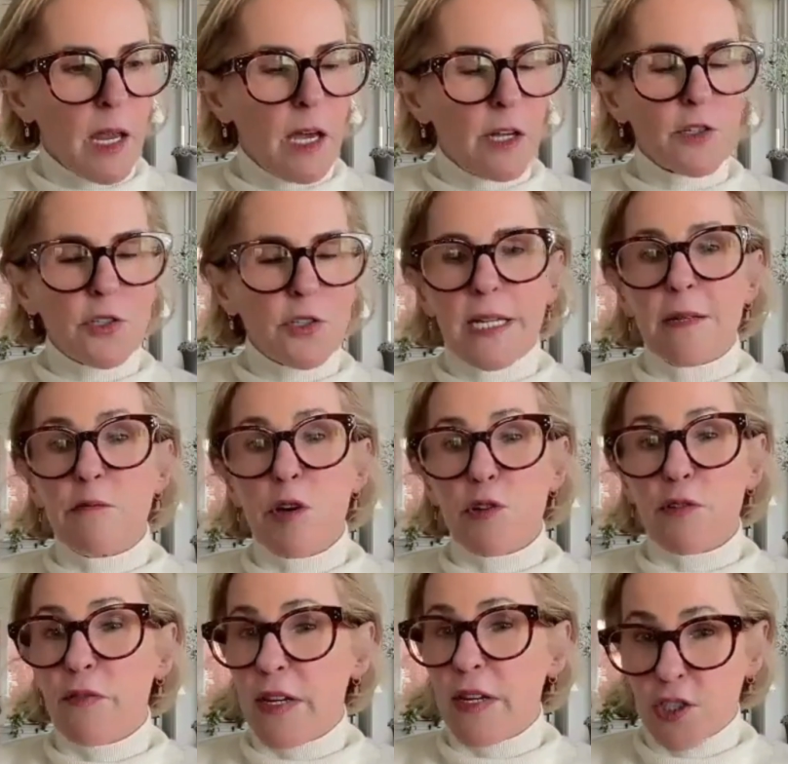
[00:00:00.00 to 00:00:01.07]
understanding
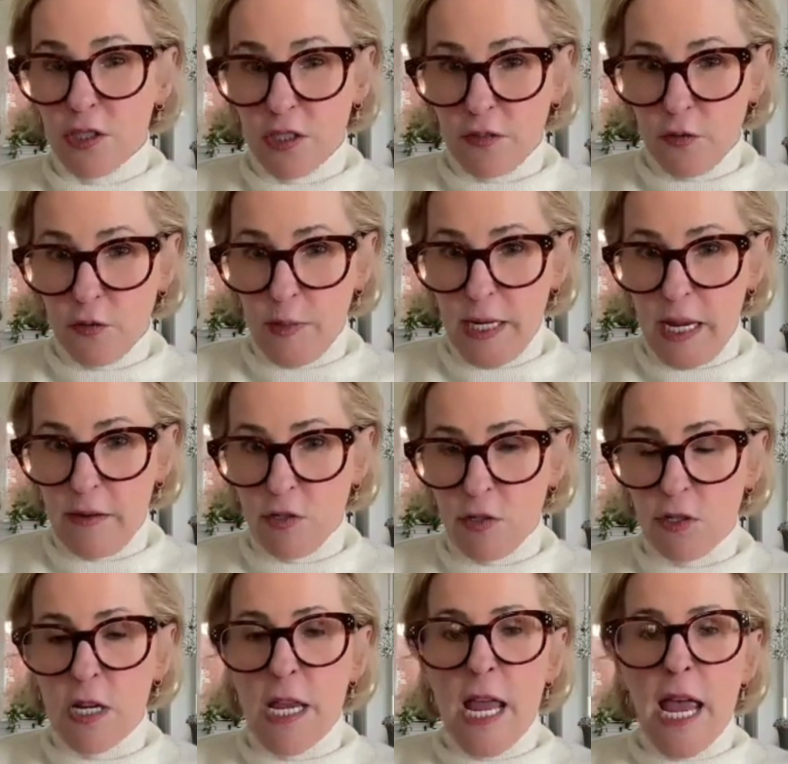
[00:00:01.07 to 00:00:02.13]
motivations for
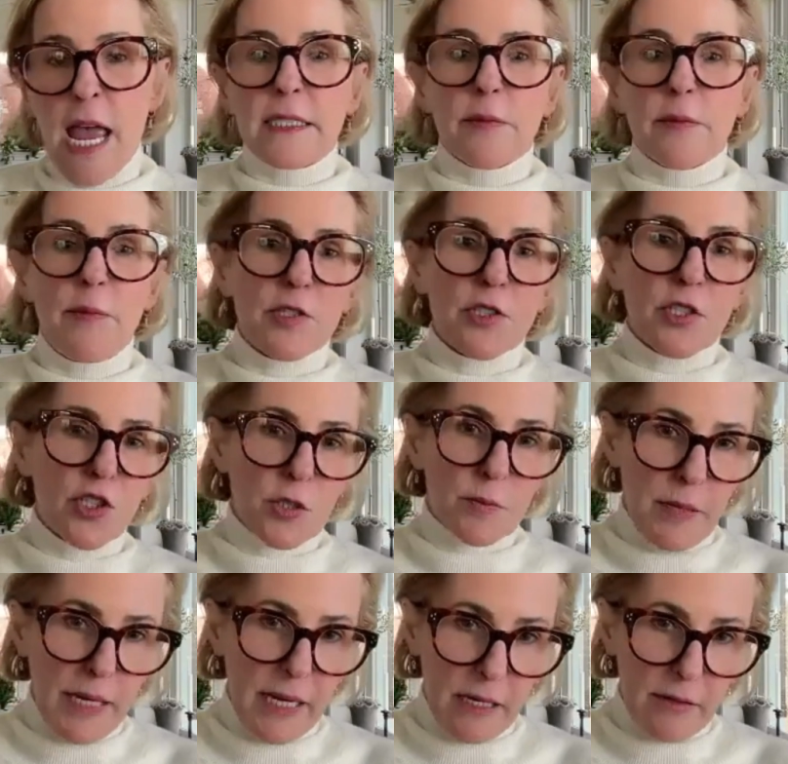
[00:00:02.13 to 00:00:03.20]
behavior as opposed to
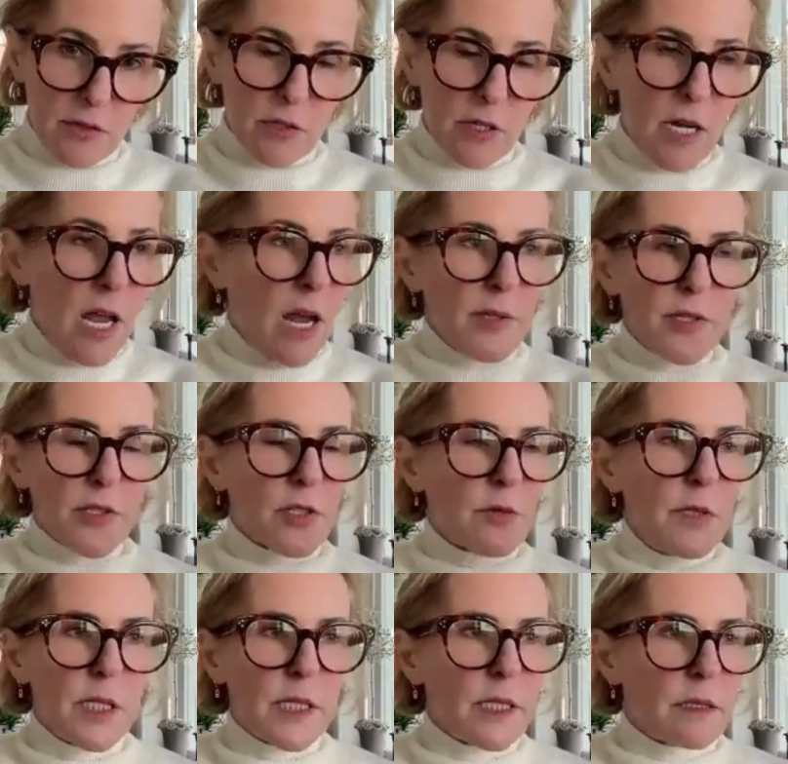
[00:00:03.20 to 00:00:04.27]
just behavior. I mean, there's a
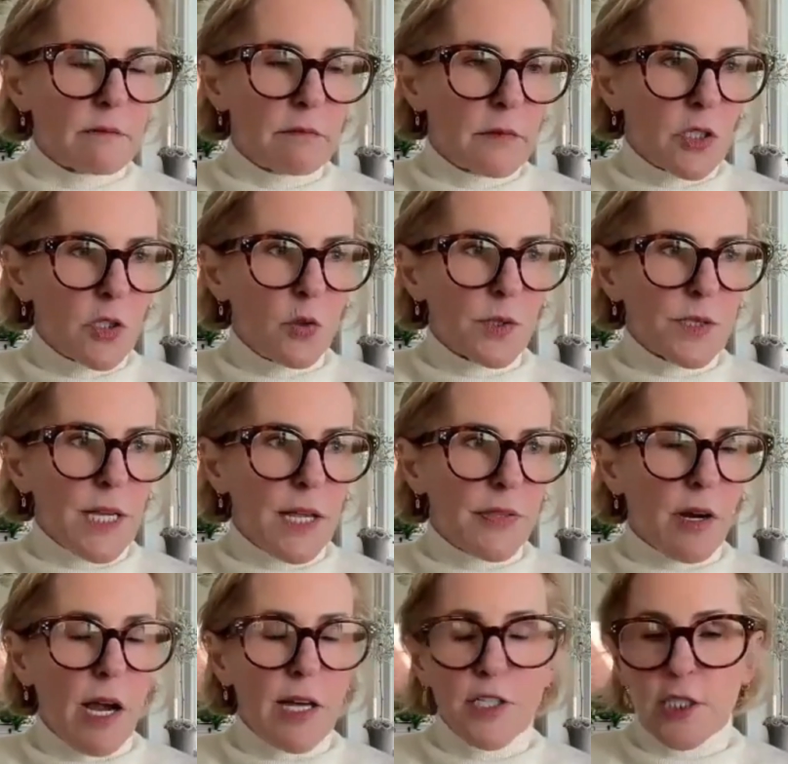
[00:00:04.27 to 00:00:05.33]
million tools out
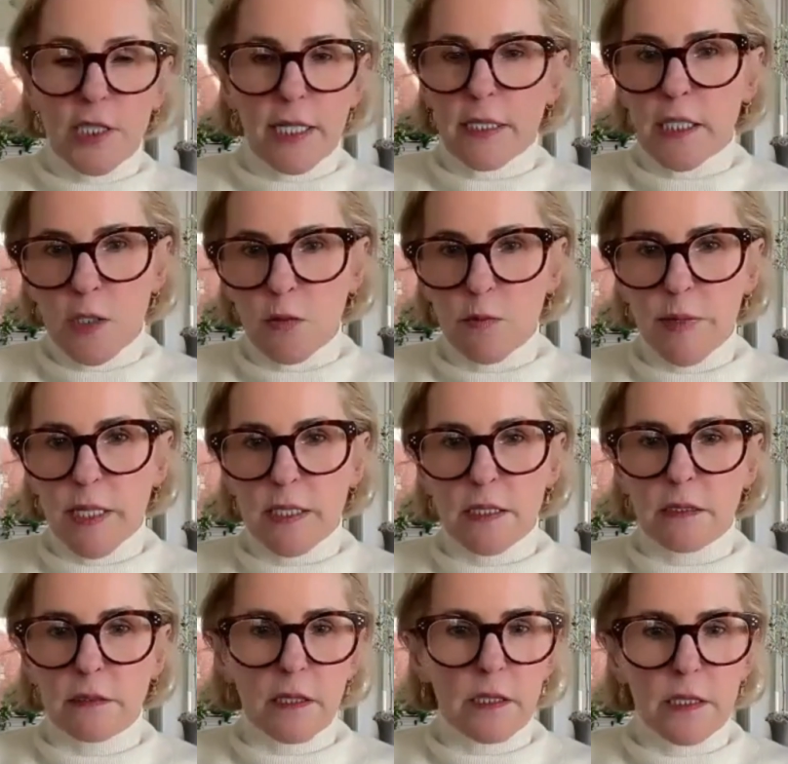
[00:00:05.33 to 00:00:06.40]
there. I just like this one because
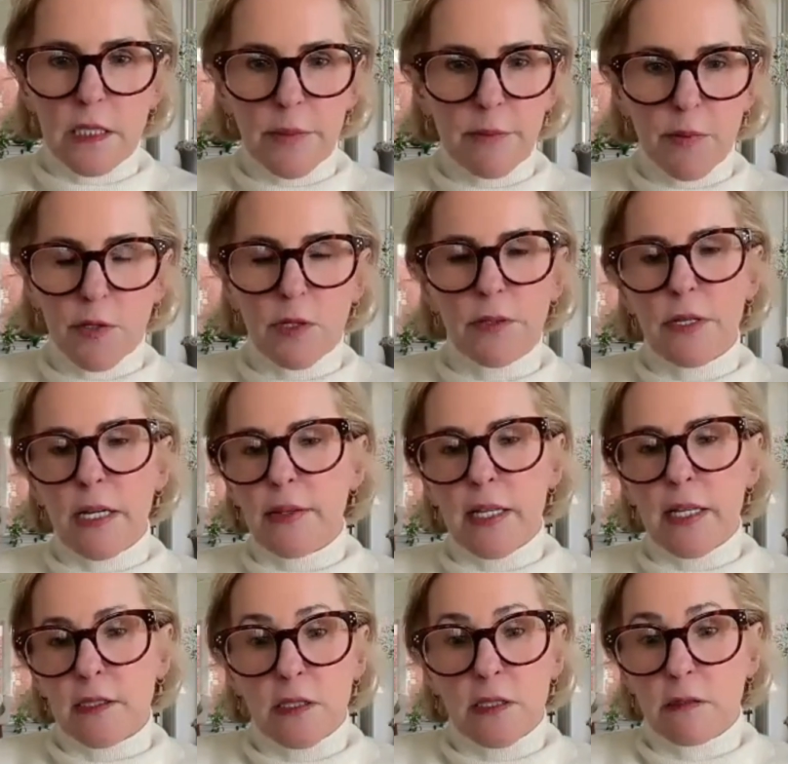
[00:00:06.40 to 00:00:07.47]
it's a little deeper, and
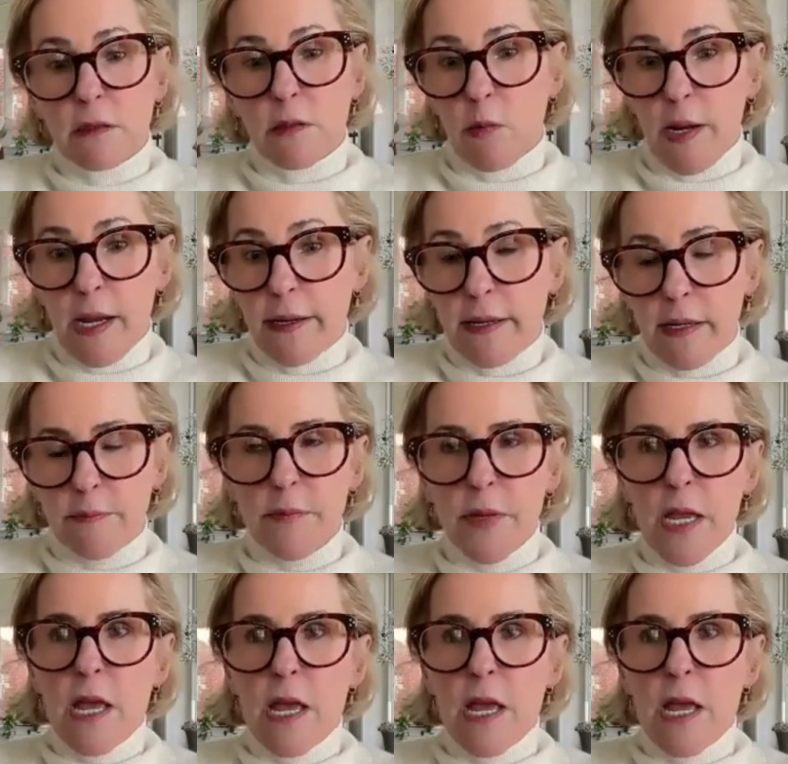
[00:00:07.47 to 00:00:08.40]
that's the way I am.